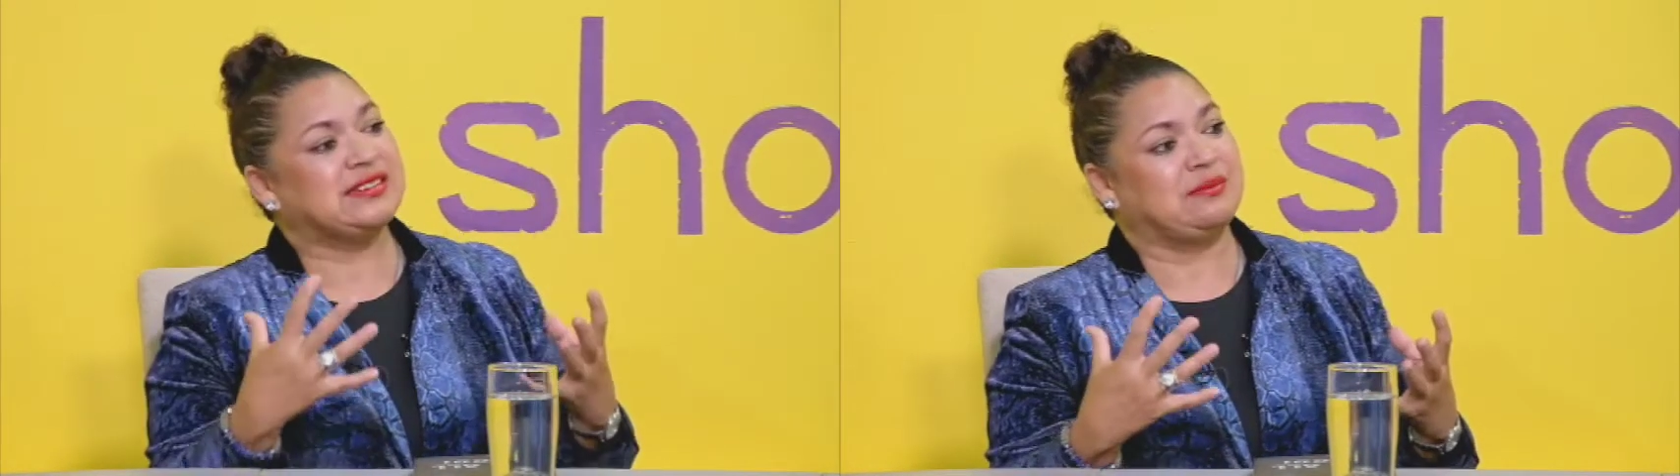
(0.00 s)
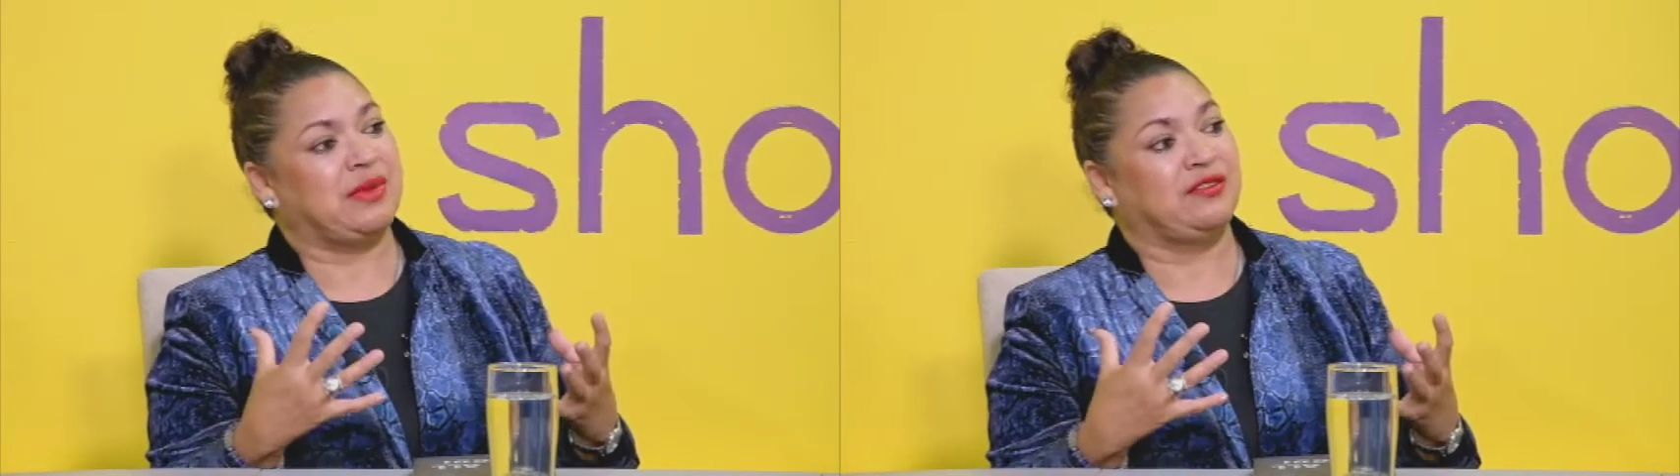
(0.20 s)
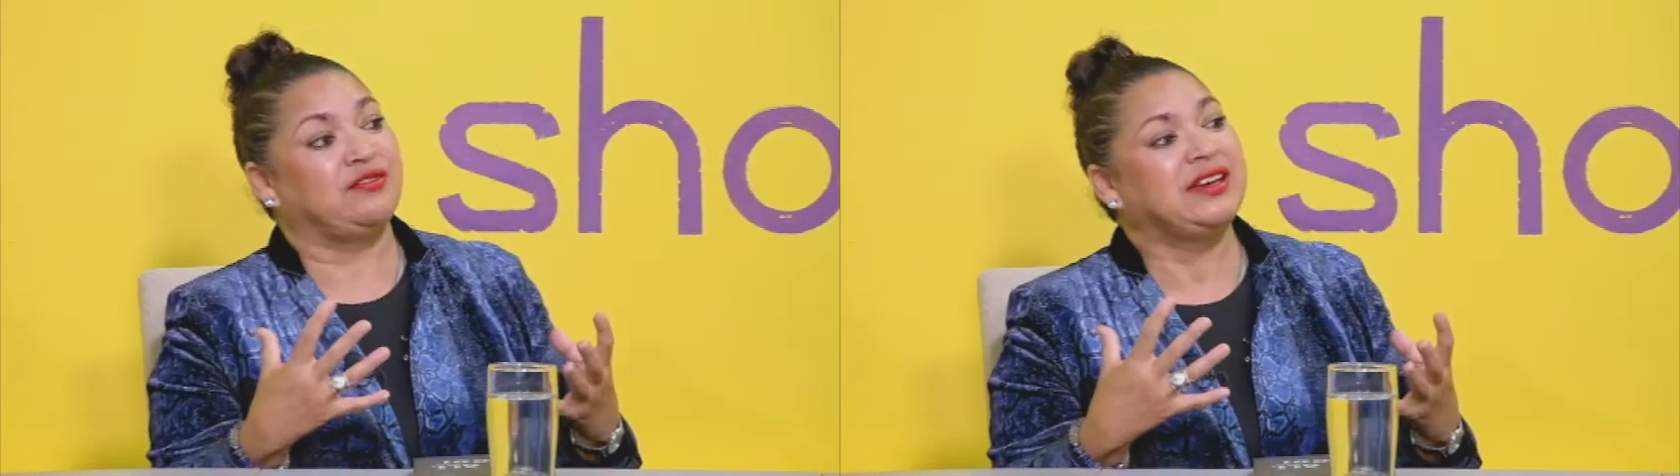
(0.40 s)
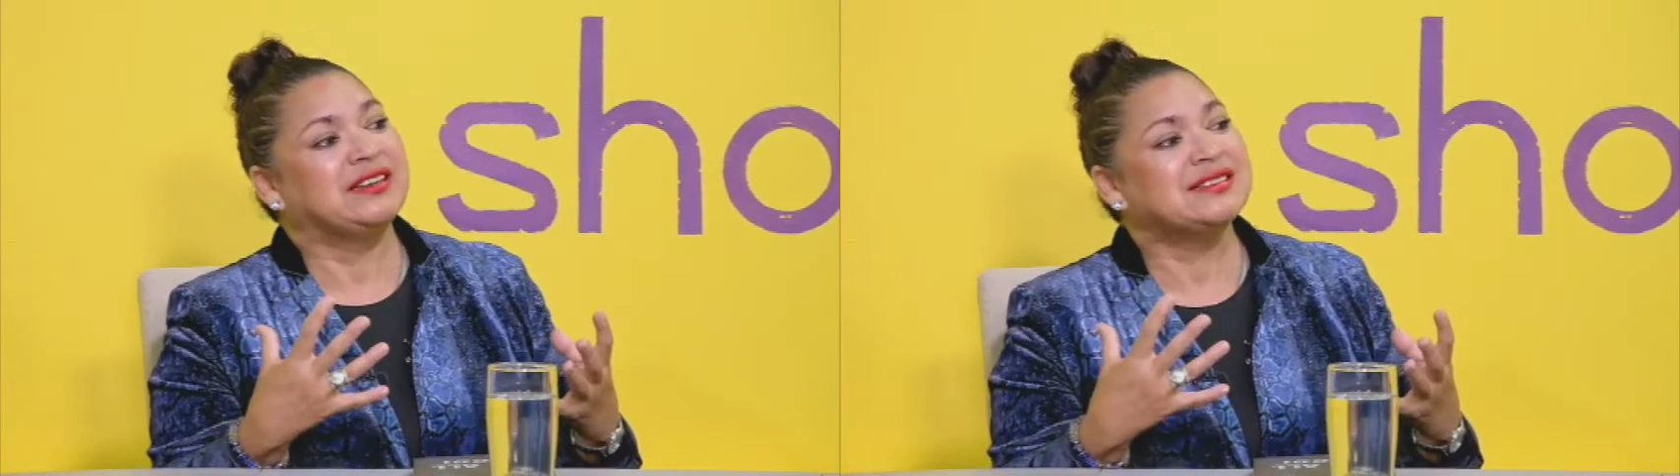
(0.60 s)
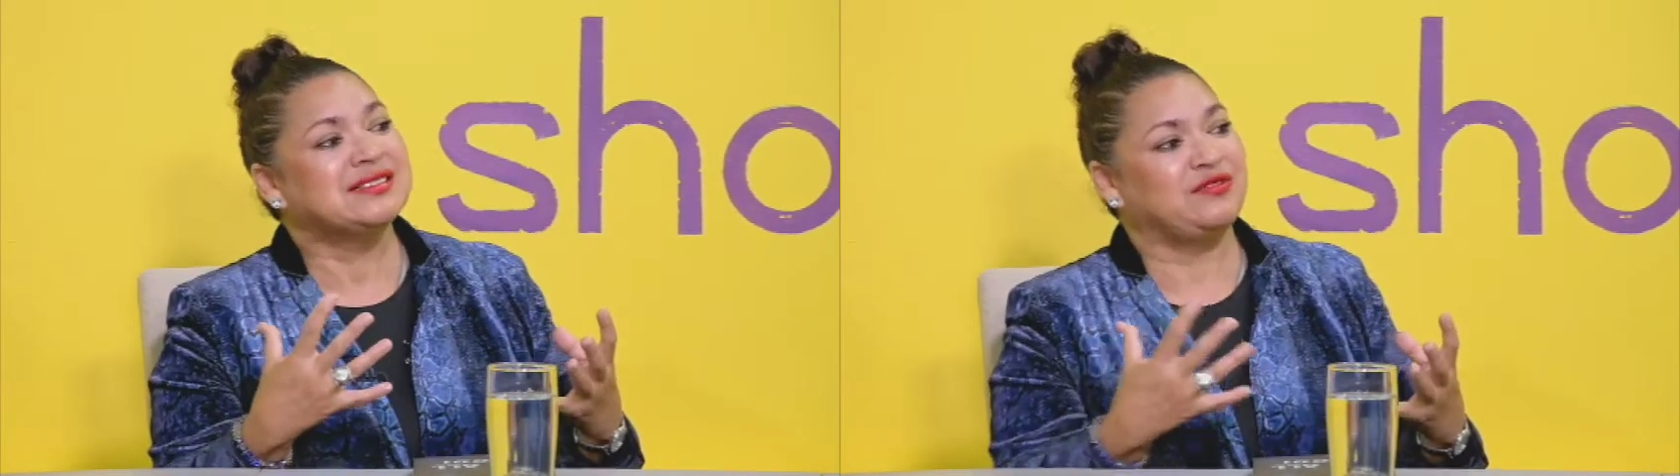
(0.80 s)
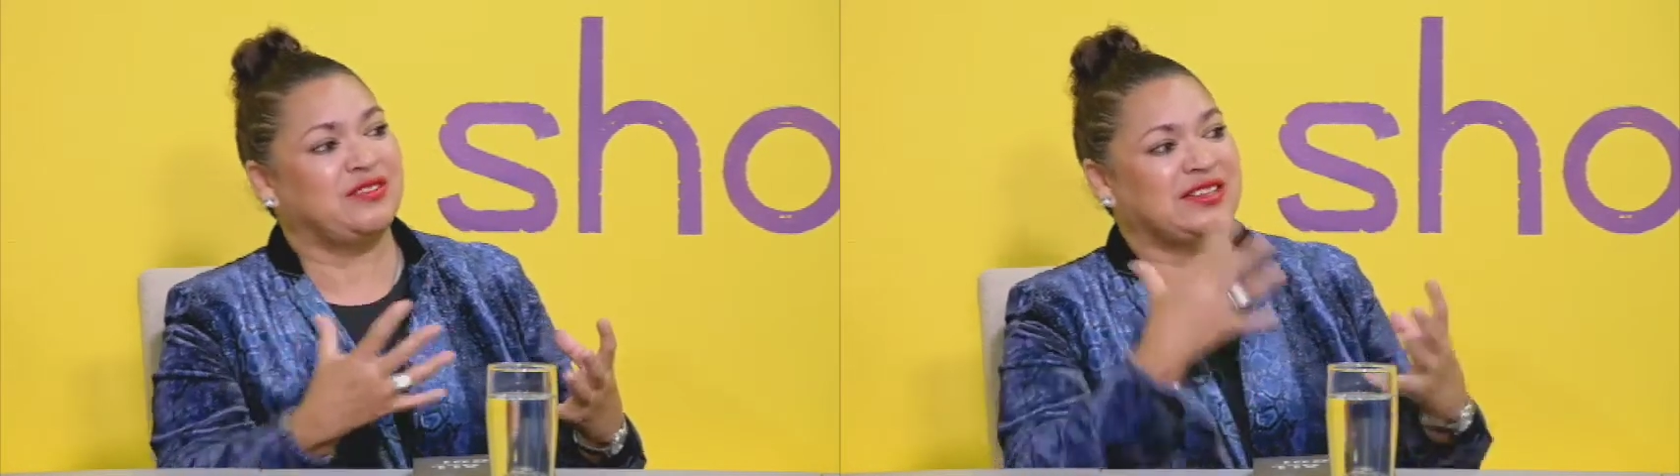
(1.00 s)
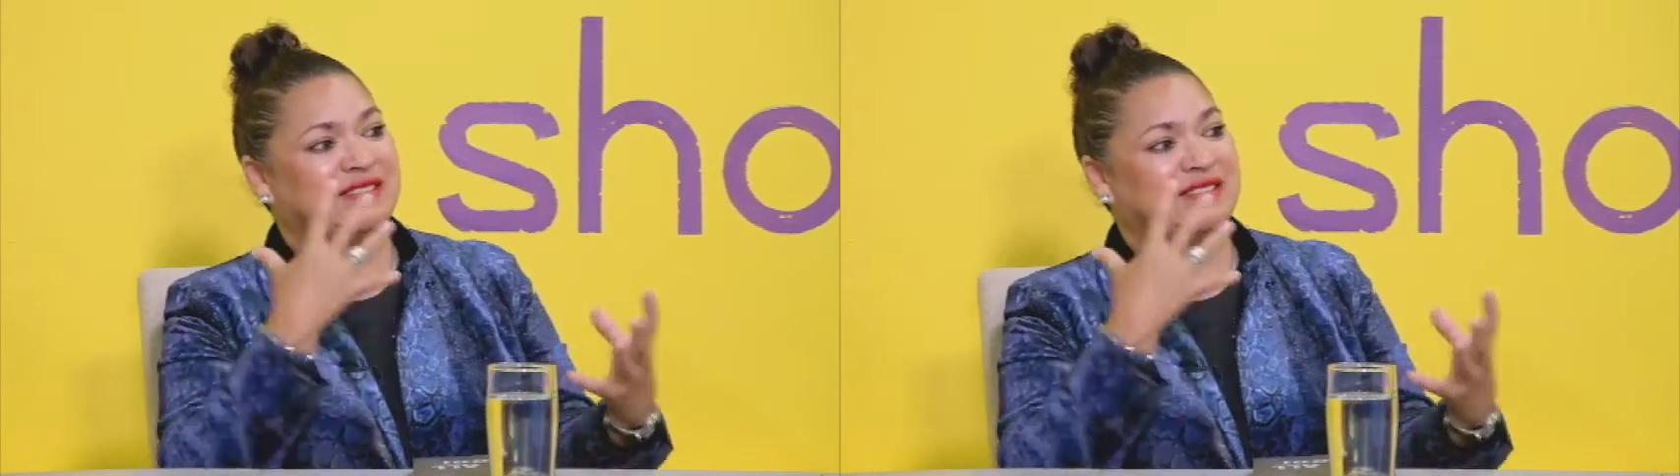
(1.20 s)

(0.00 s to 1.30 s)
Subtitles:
in my face, a face that